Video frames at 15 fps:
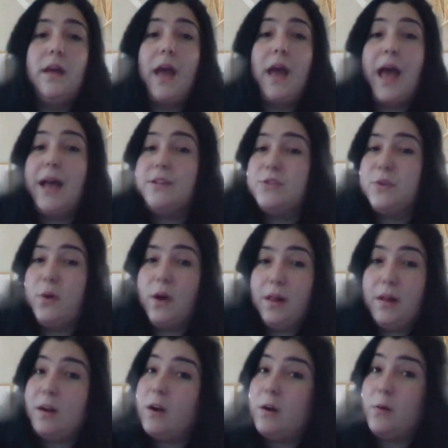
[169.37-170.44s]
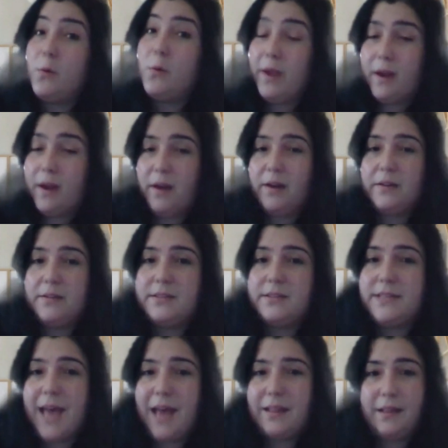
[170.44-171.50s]
As you all are aware,
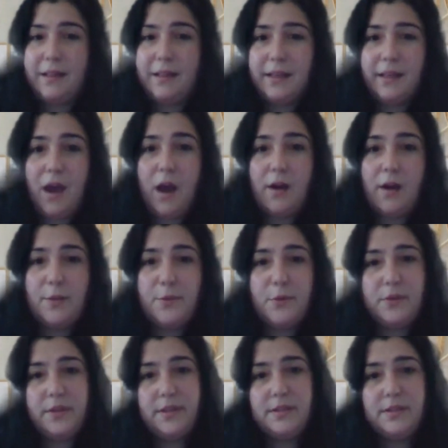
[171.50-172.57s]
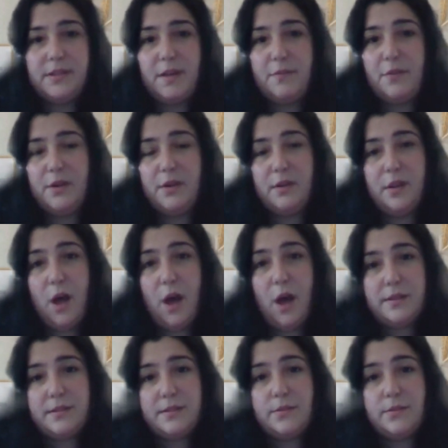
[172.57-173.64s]
sadly, our community suffered a
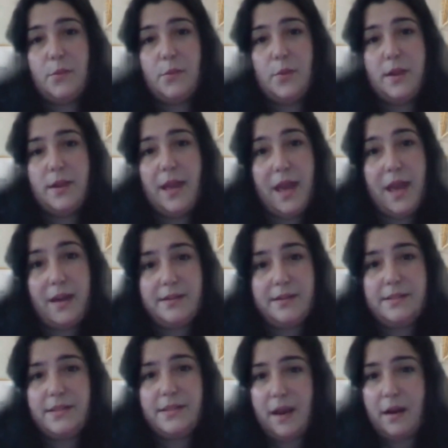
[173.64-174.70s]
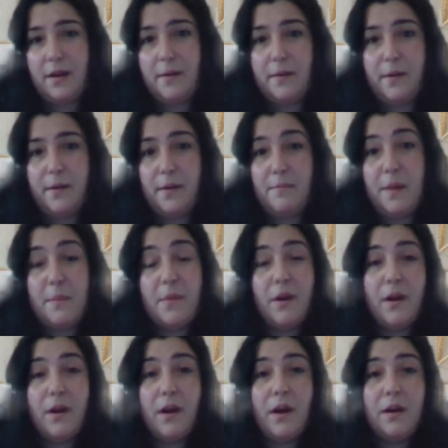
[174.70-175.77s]
loss when Hannah Sayre, a
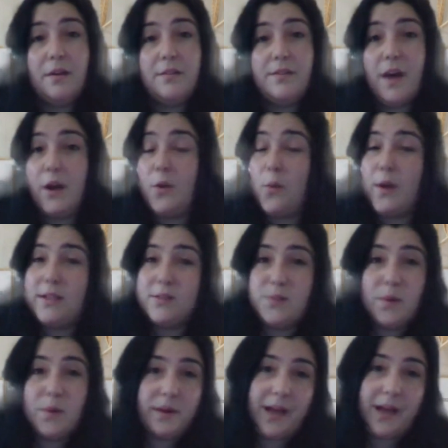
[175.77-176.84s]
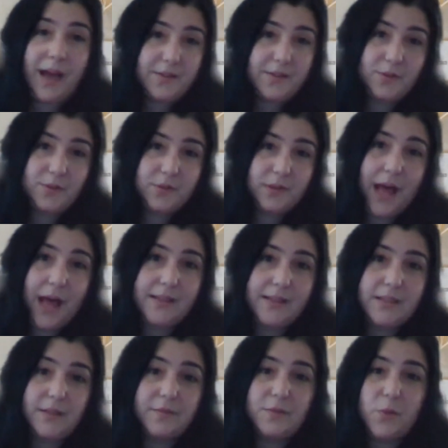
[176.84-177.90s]
member of our West Warwick High School
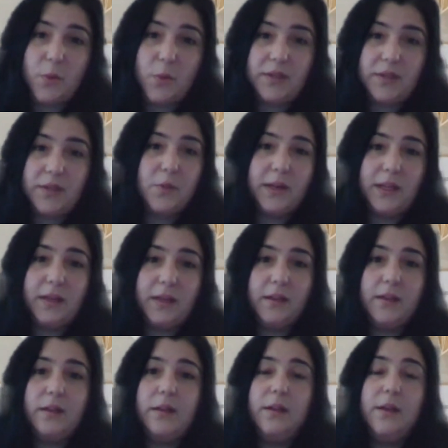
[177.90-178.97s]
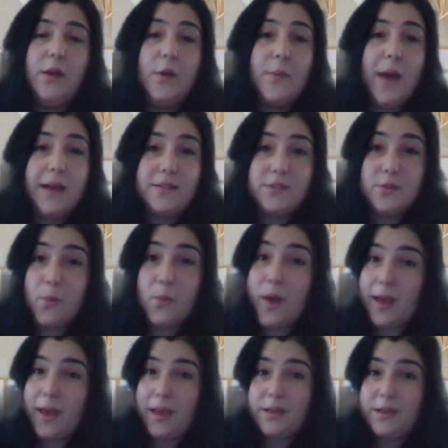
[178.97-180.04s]
class of 2020, passed
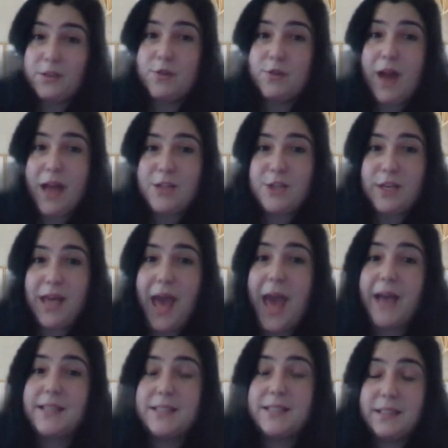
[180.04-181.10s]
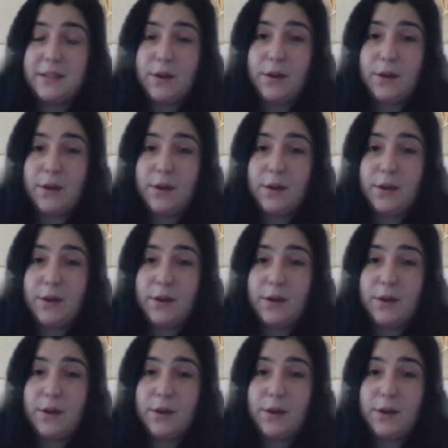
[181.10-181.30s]
away in a tragic accident